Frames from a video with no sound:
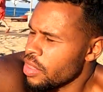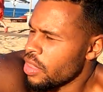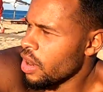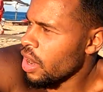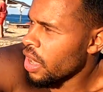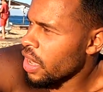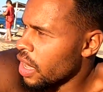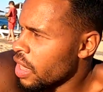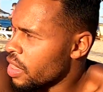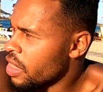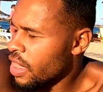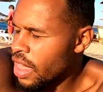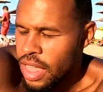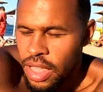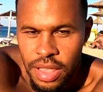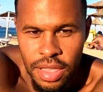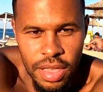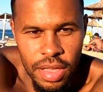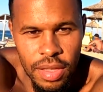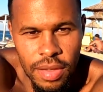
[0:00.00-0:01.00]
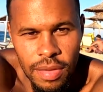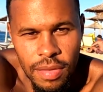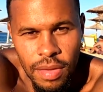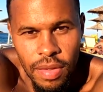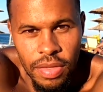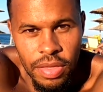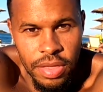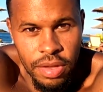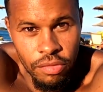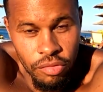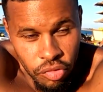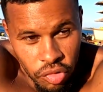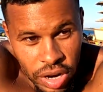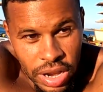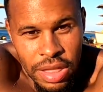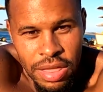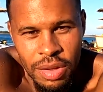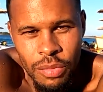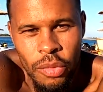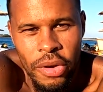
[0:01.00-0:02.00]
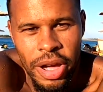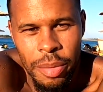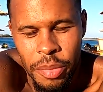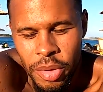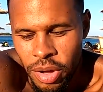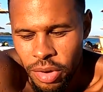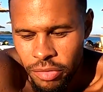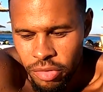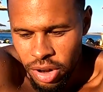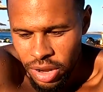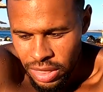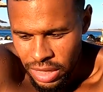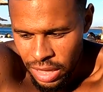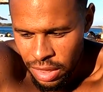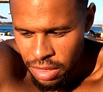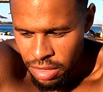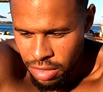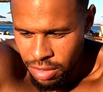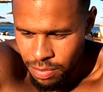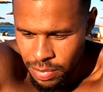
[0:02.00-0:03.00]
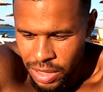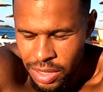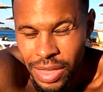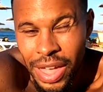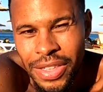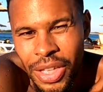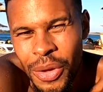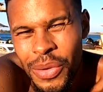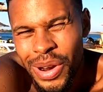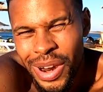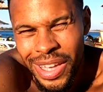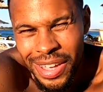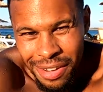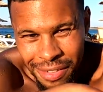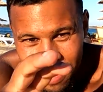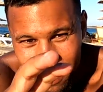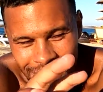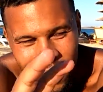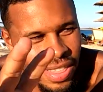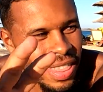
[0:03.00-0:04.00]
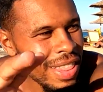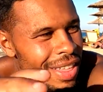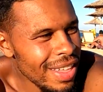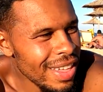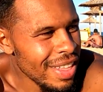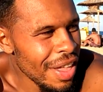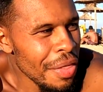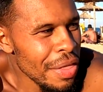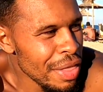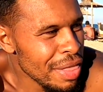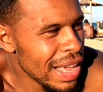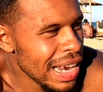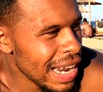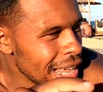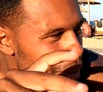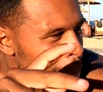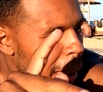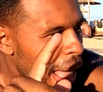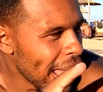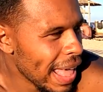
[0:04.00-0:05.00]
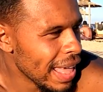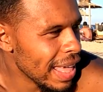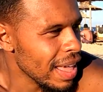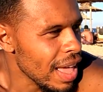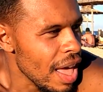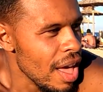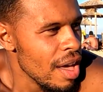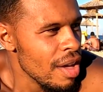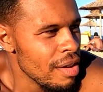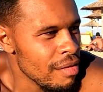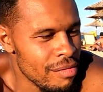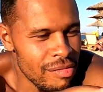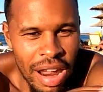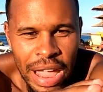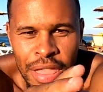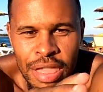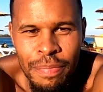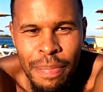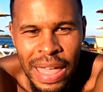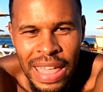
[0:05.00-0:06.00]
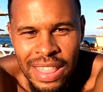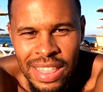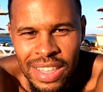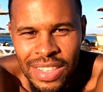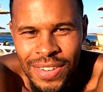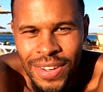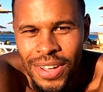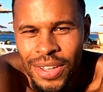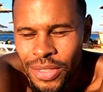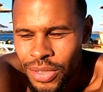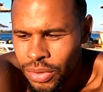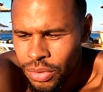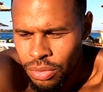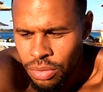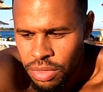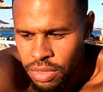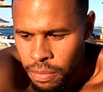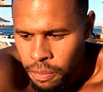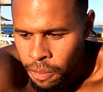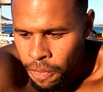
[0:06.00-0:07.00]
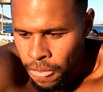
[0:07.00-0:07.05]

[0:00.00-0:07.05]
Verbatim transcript: So like I said, the reason why I'm covering this, because I don't like, you know, these clickbaity, race baity titles,